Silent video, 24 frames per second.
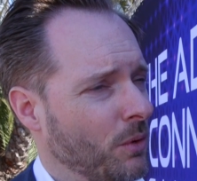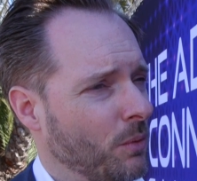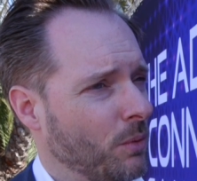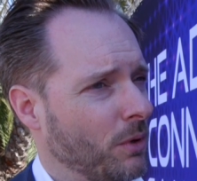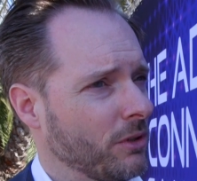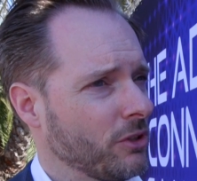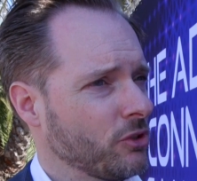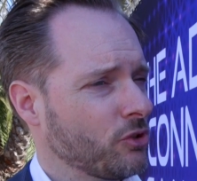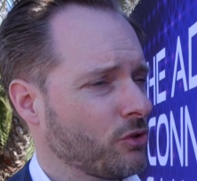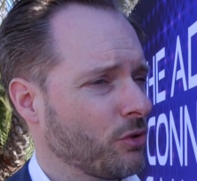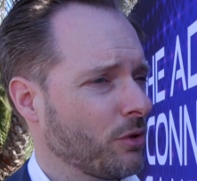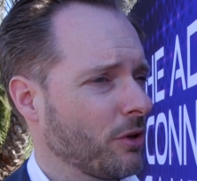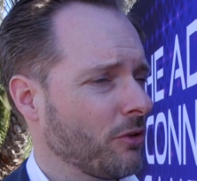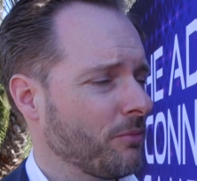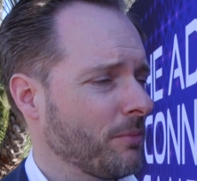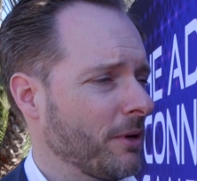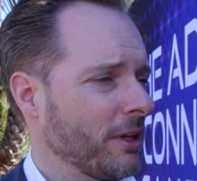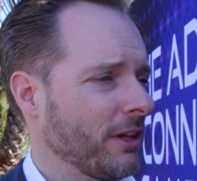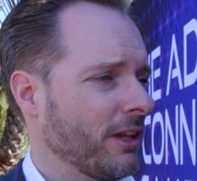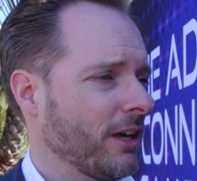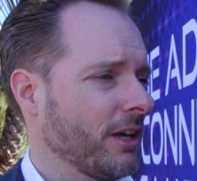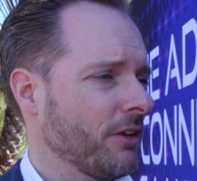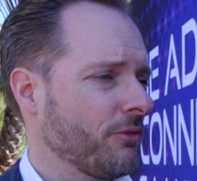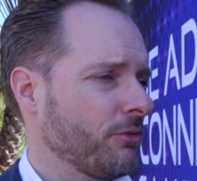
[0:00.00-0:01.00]
Well, The Story of
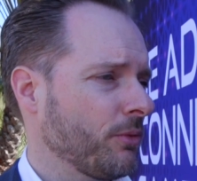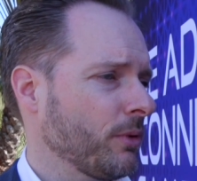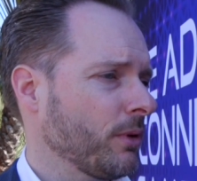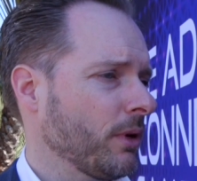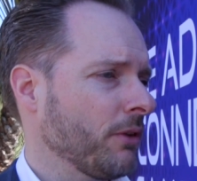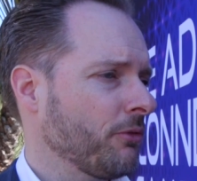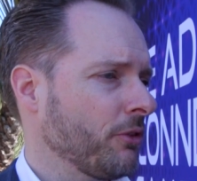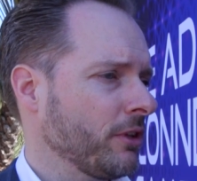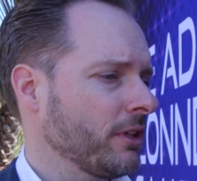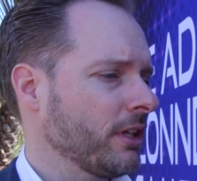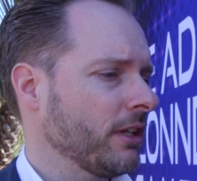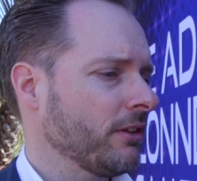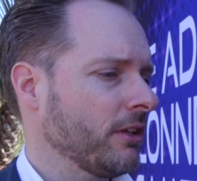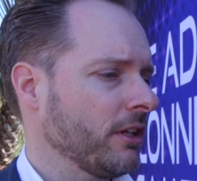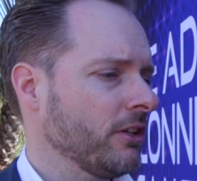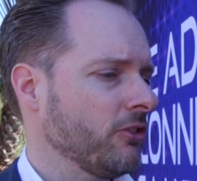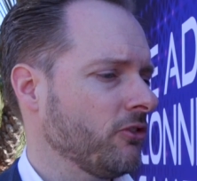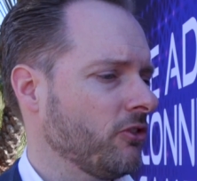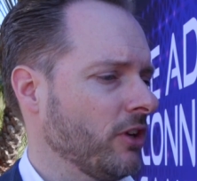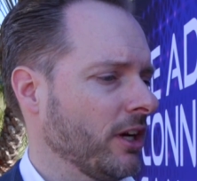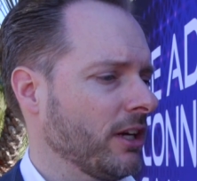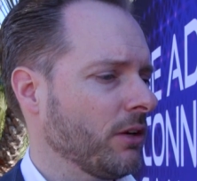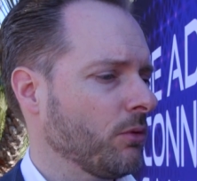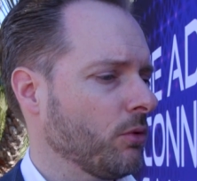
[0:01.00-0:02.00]
My Life, I think that
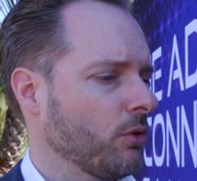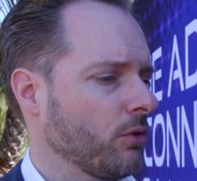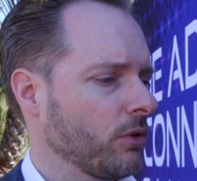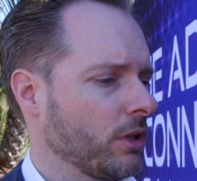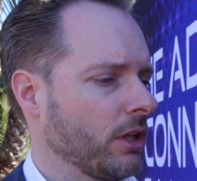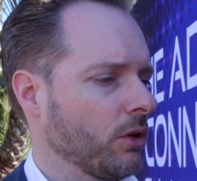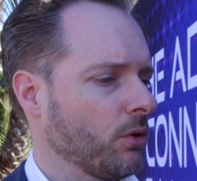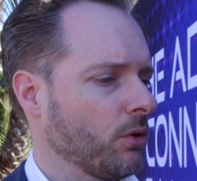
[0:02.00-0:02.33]
in general,